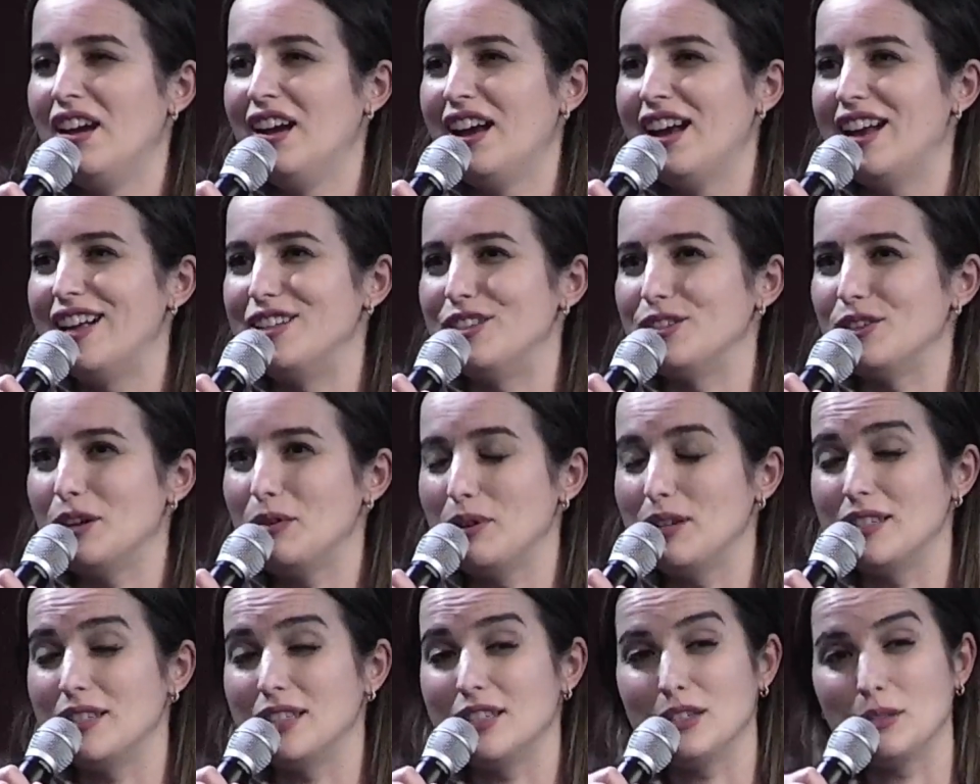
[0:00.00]
And so
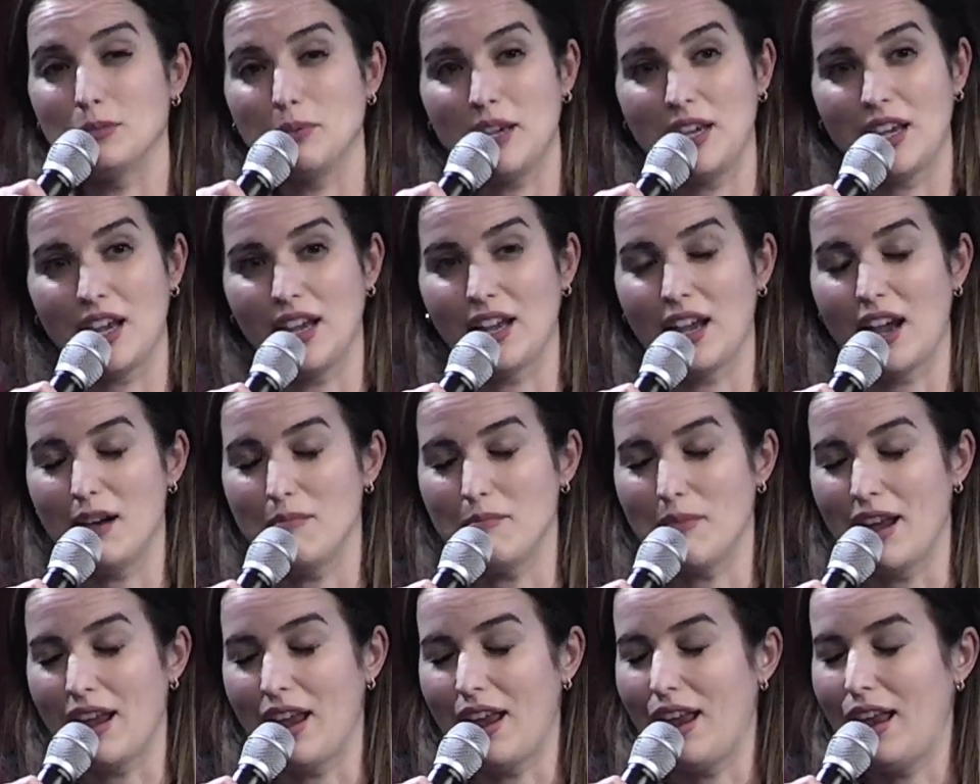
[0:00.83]
anyways, this week I cut
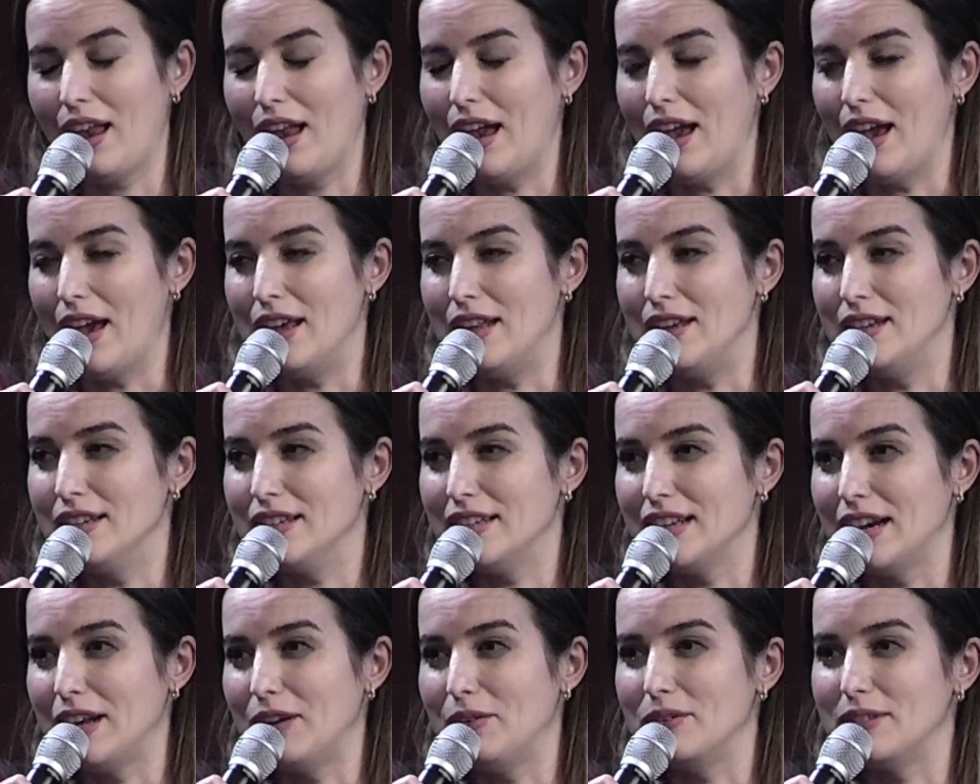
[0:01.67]
my hand,
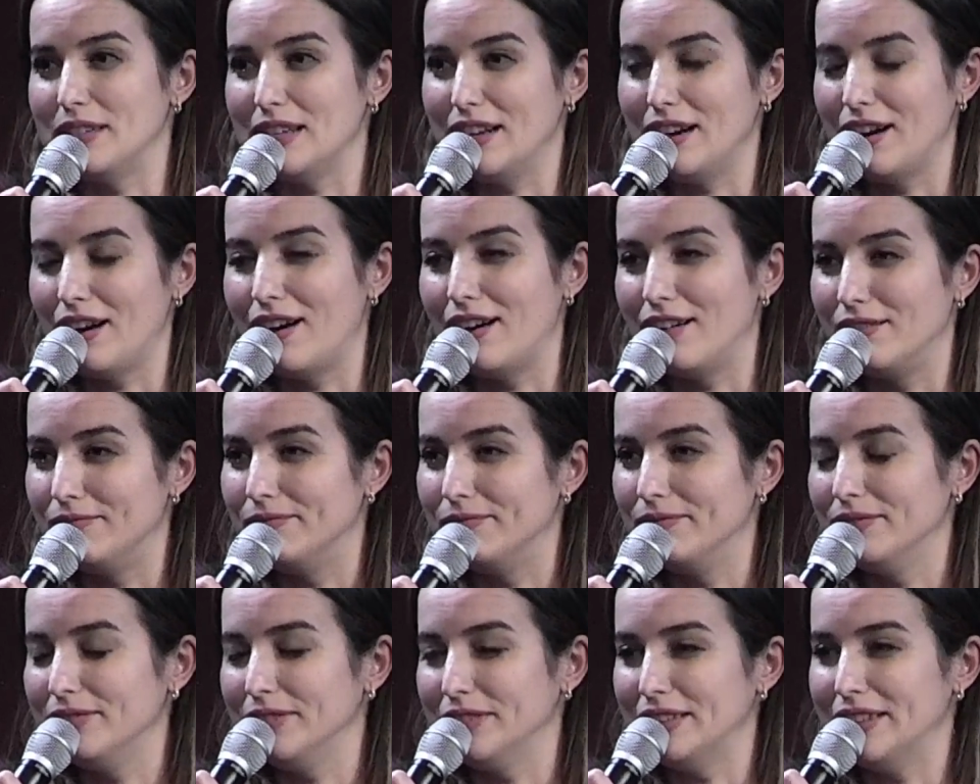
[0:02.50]
and I was in
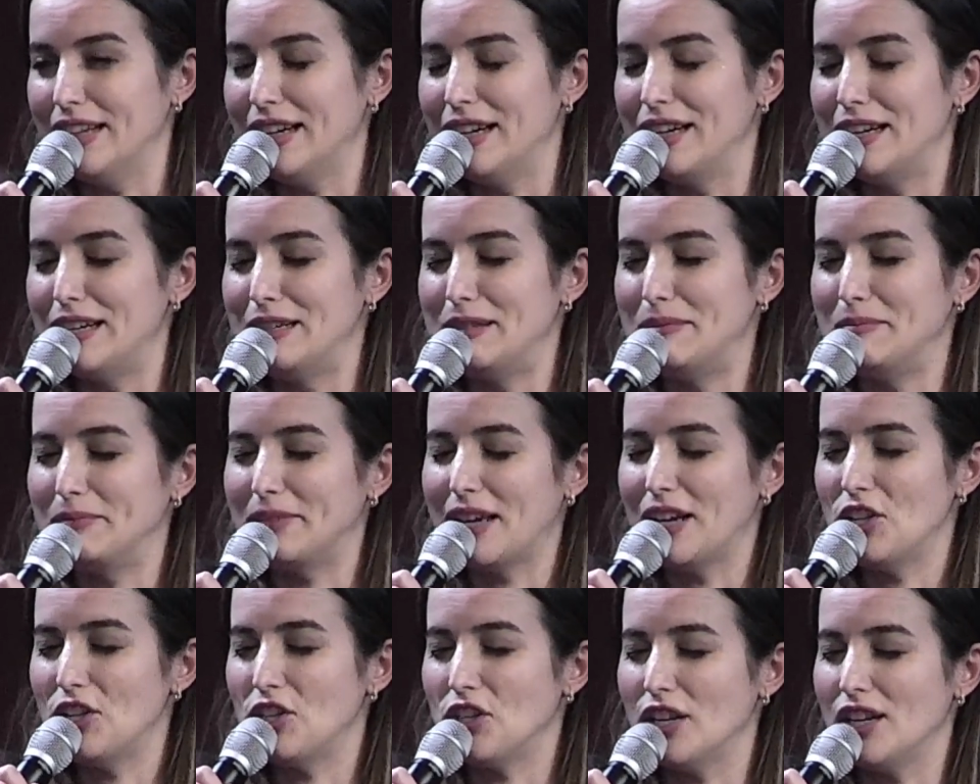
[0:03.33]
our
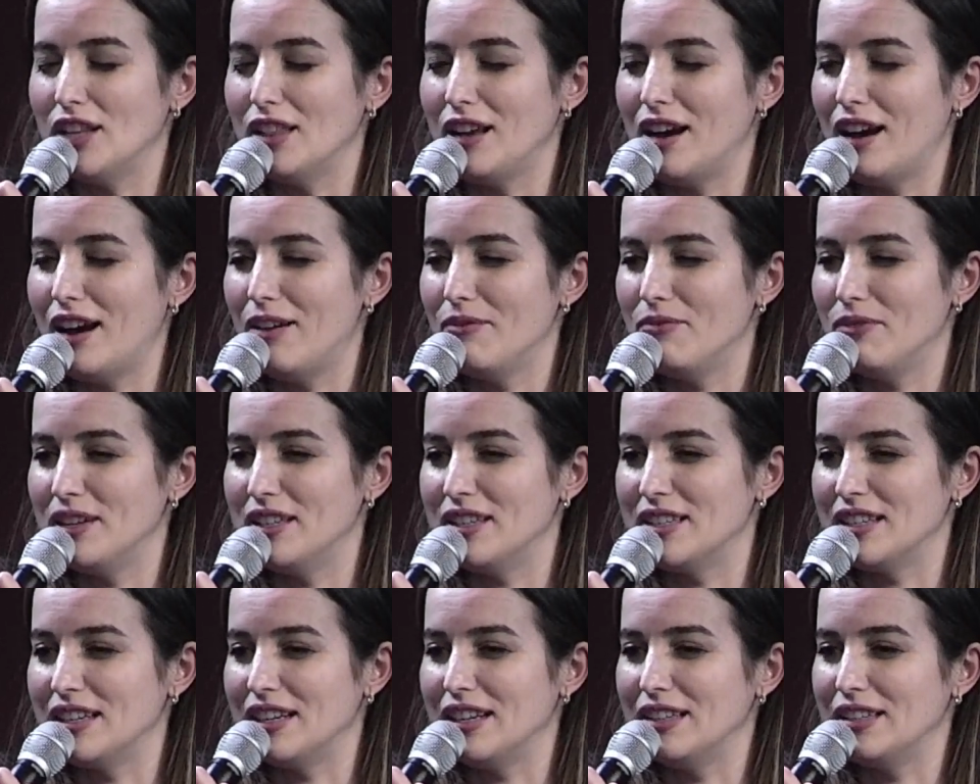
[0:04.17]
kitchen in the
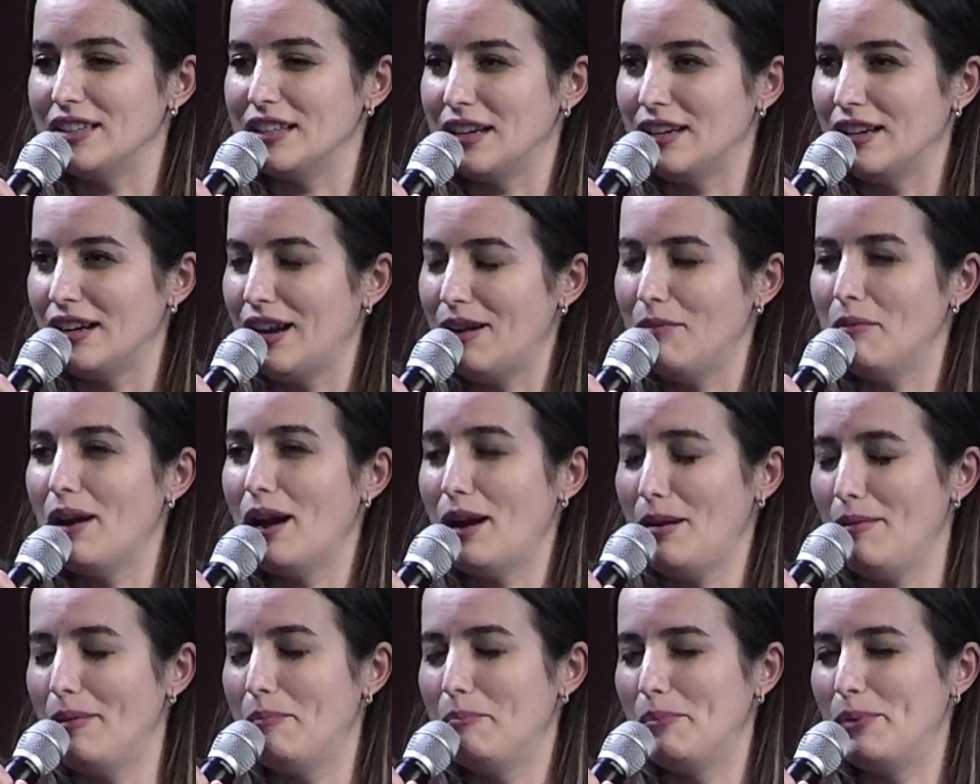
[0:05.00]
office, and I said,
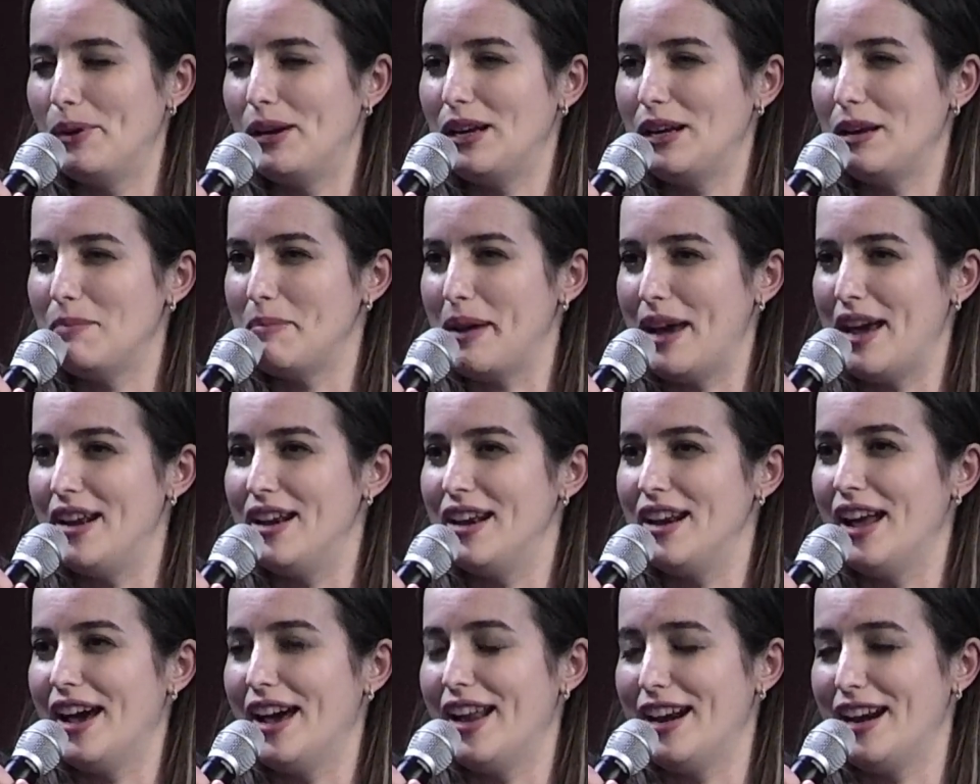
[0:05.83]
I'm putting a Band-Aid
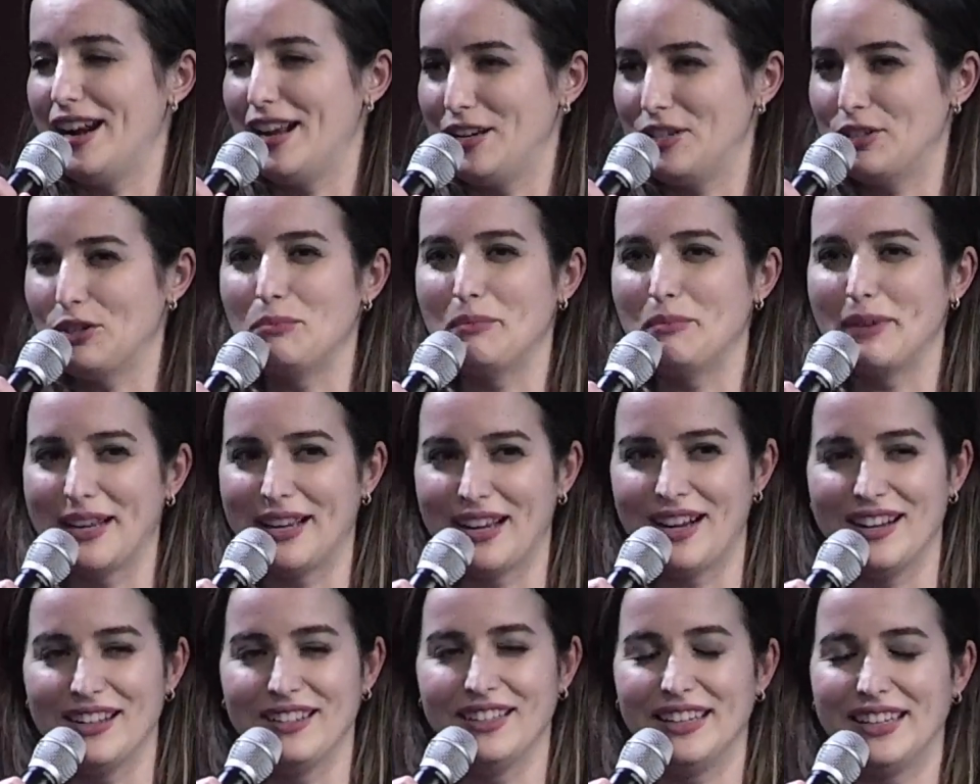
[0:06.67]
on, and I told my
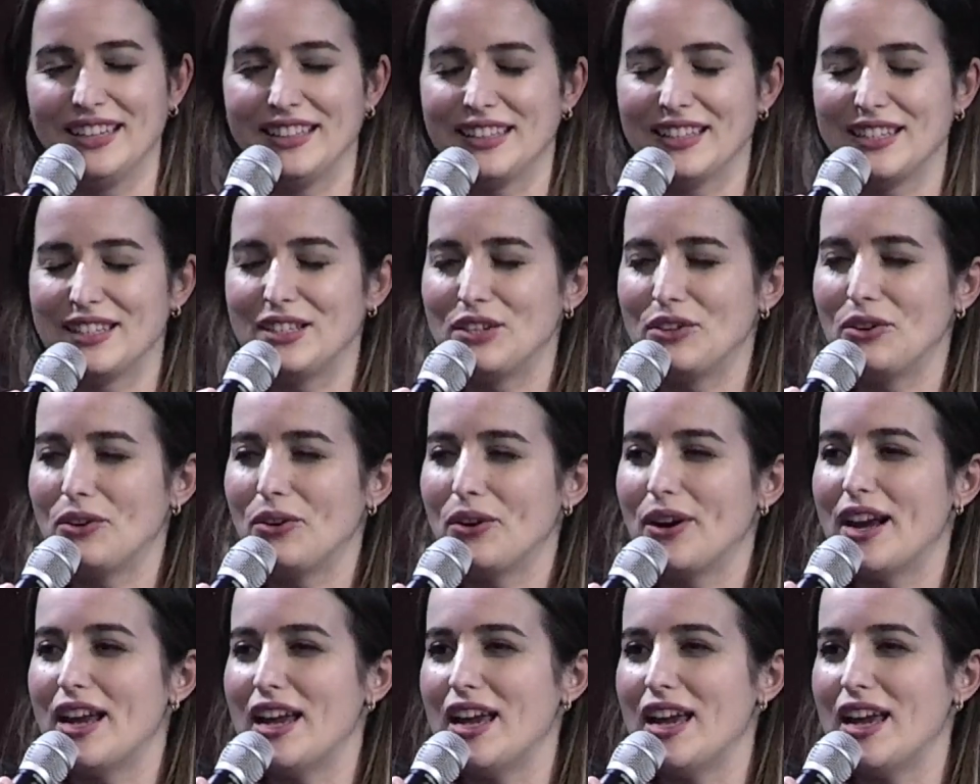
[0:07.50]
colleague this story.